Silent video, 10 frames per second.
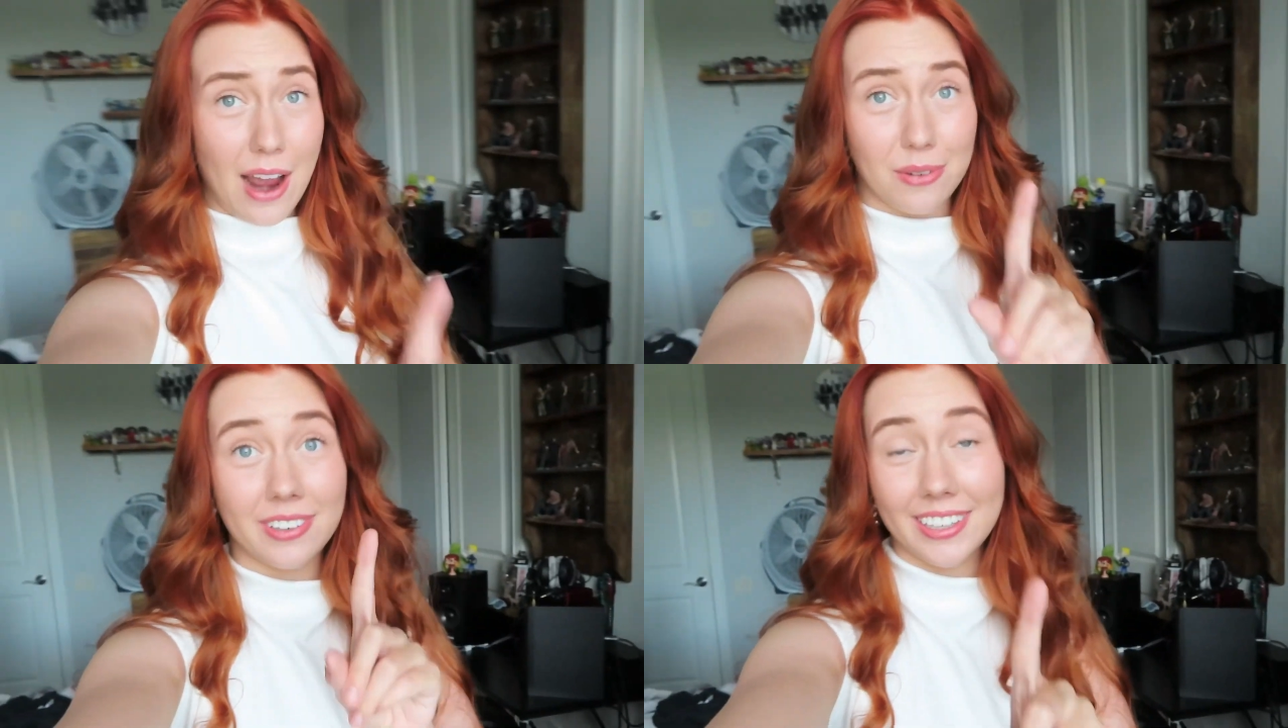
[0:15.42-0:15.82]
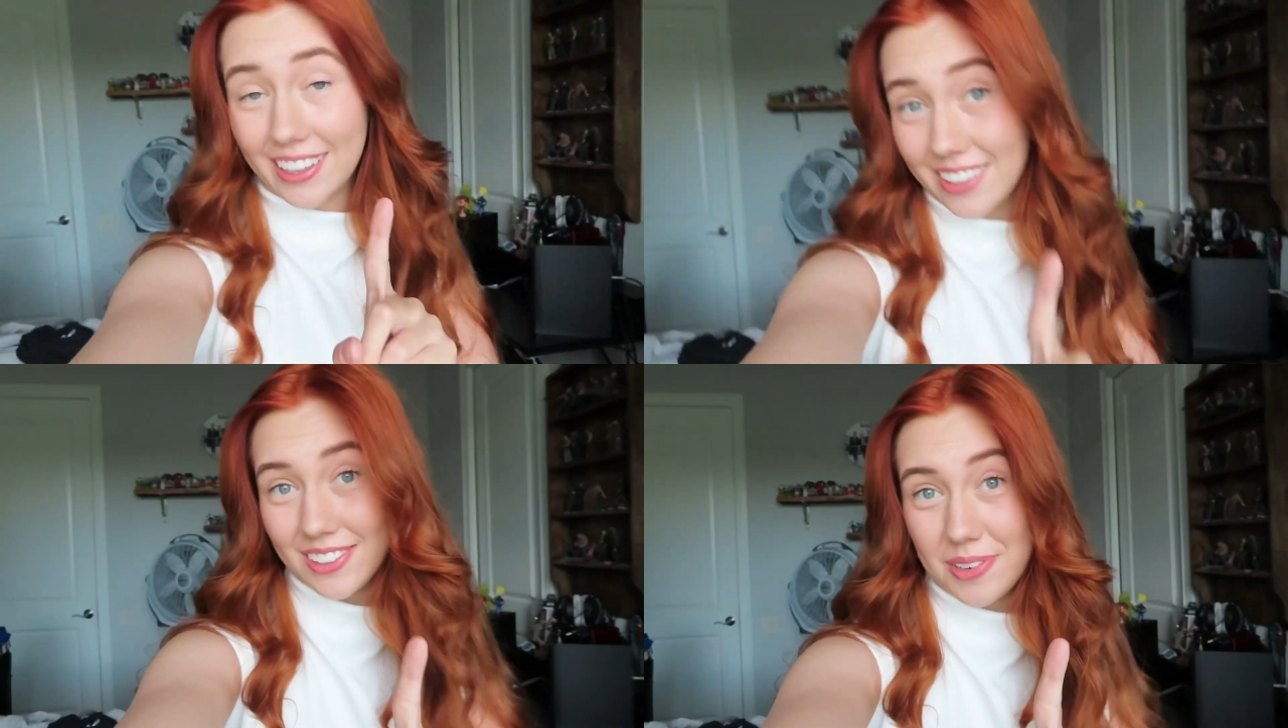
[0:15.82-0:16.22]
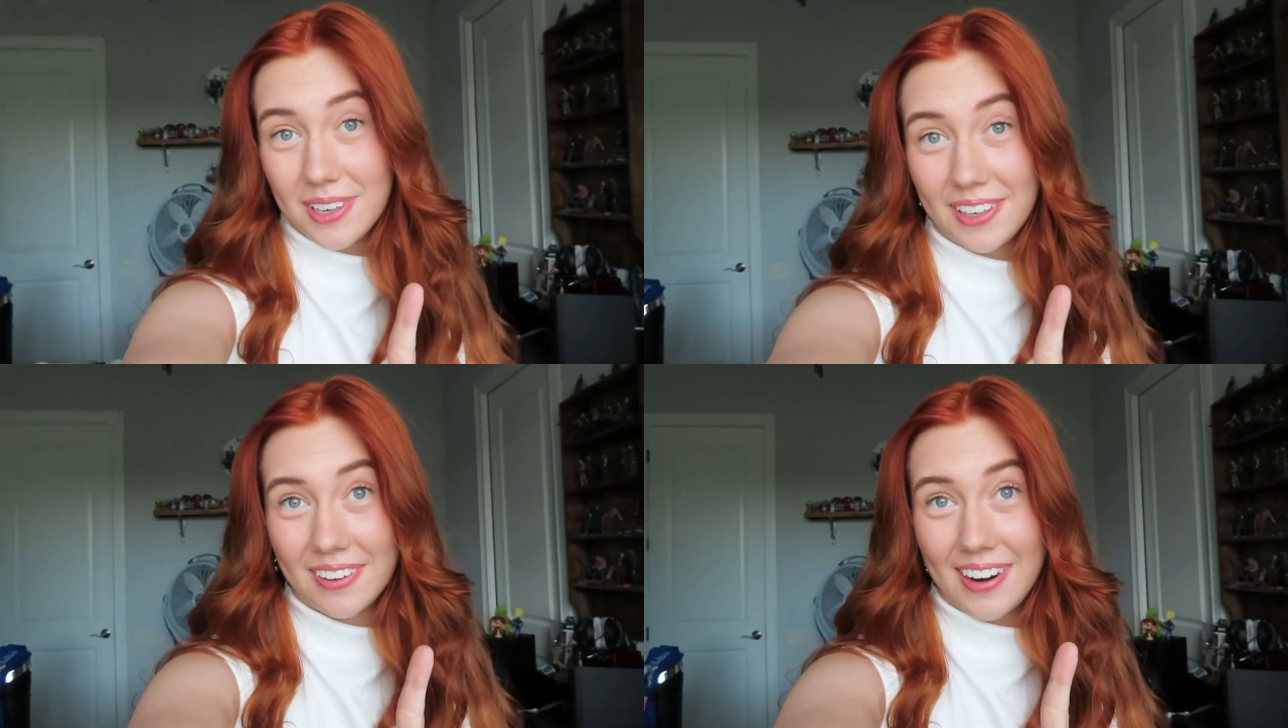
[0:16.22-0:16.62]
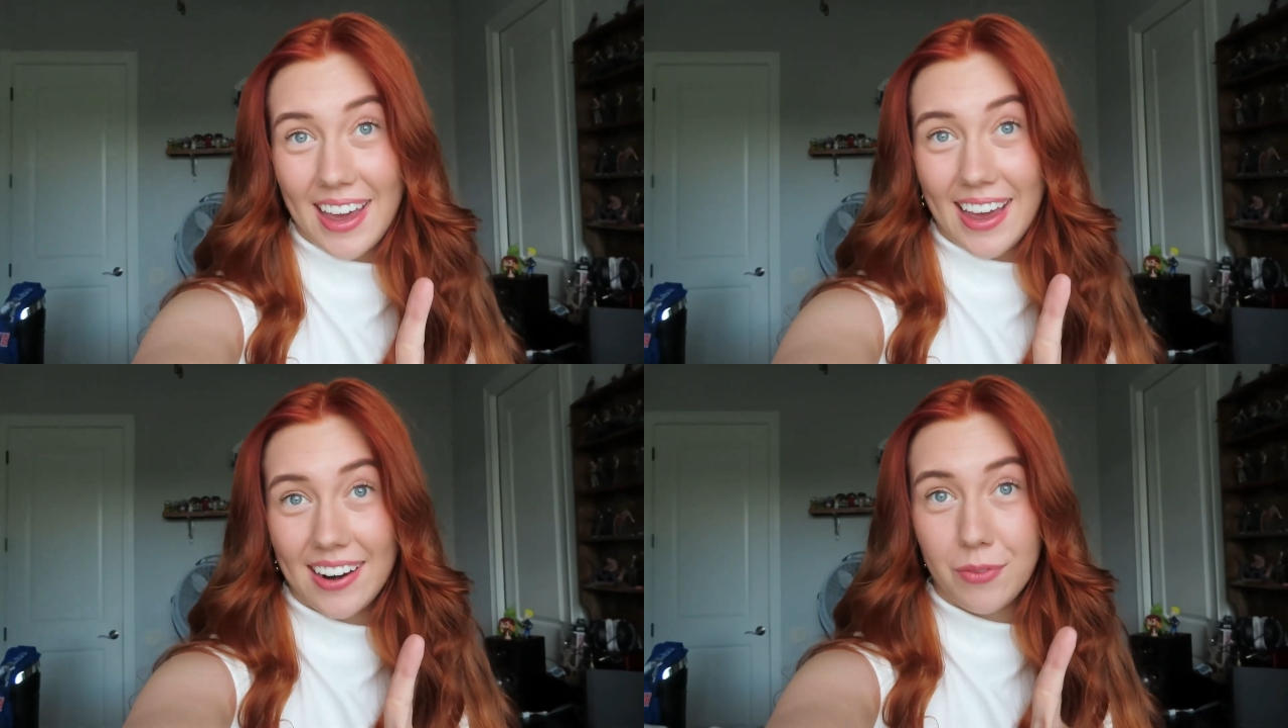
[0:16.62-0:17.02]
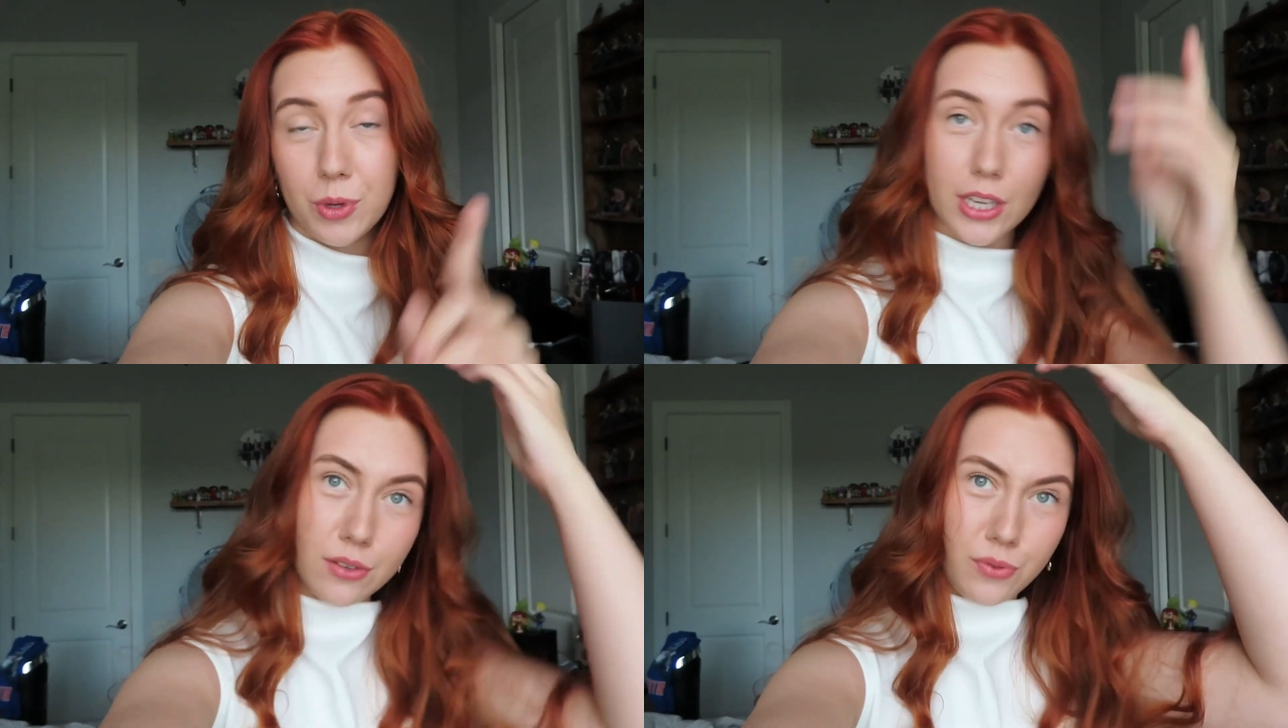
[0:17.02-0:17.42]
I really look so cute, and
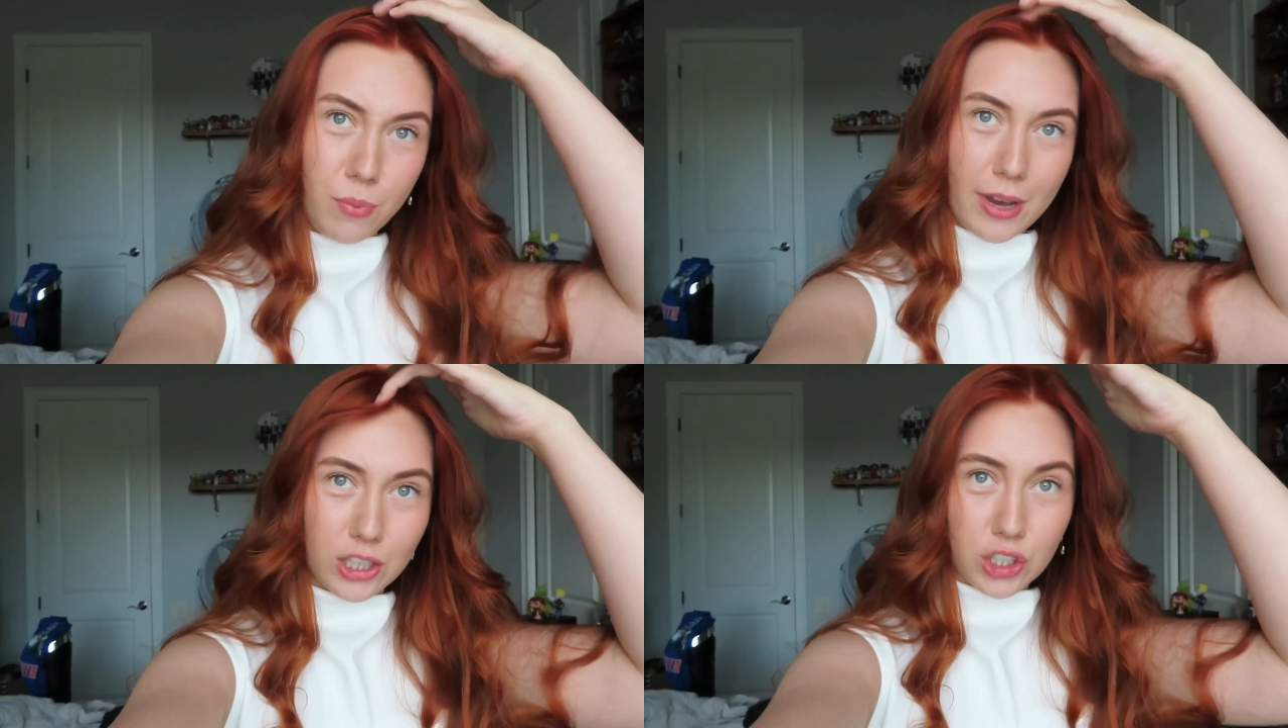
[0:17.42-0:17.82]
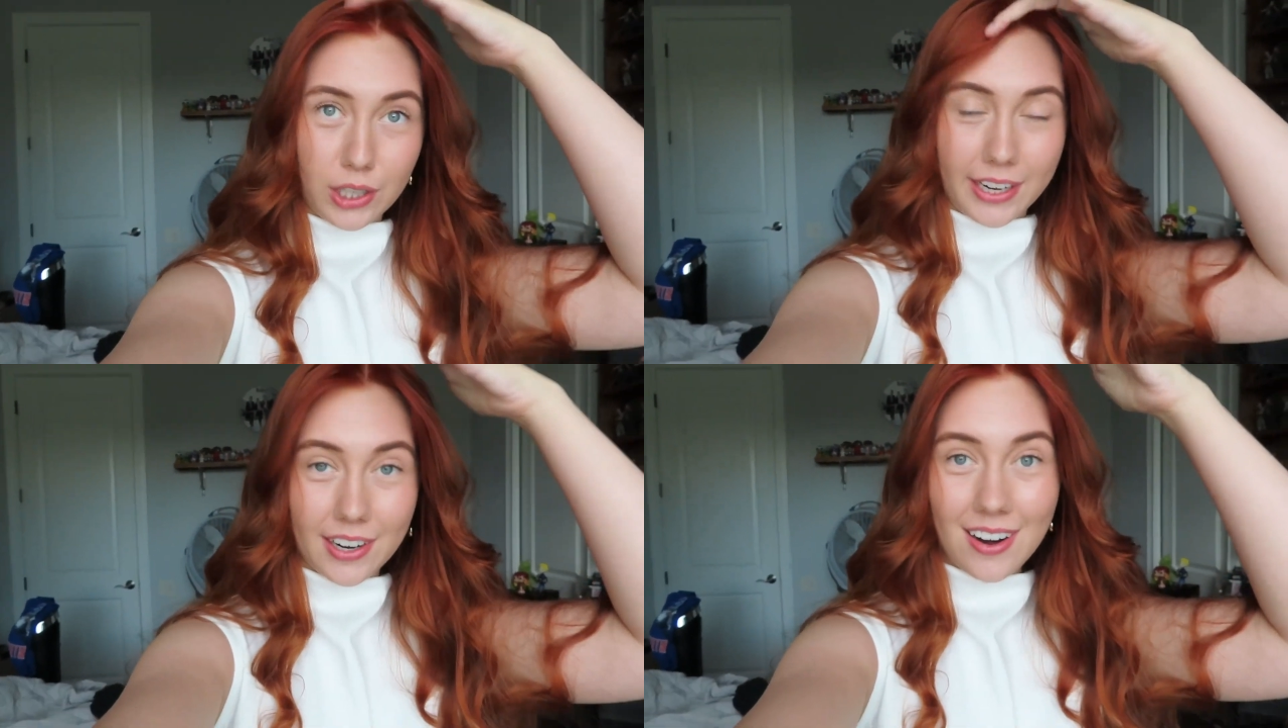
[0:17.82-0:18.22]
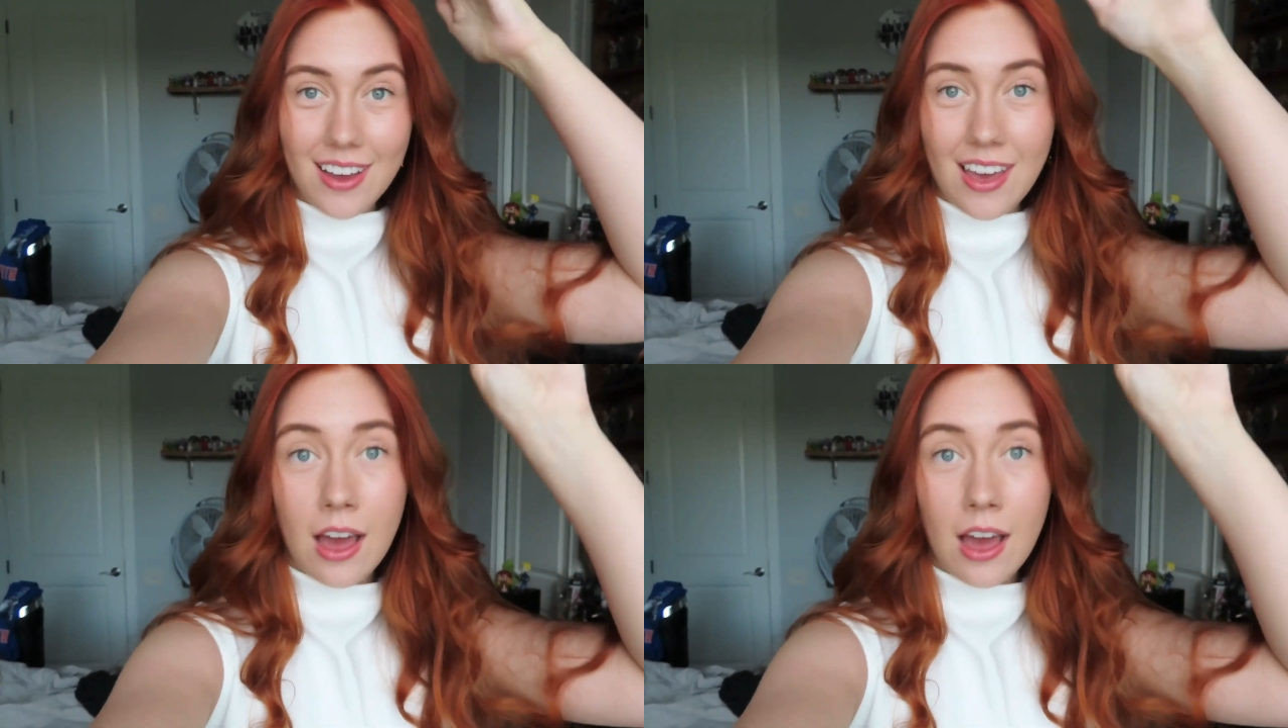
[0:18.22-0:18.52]
we'll get the full picture later.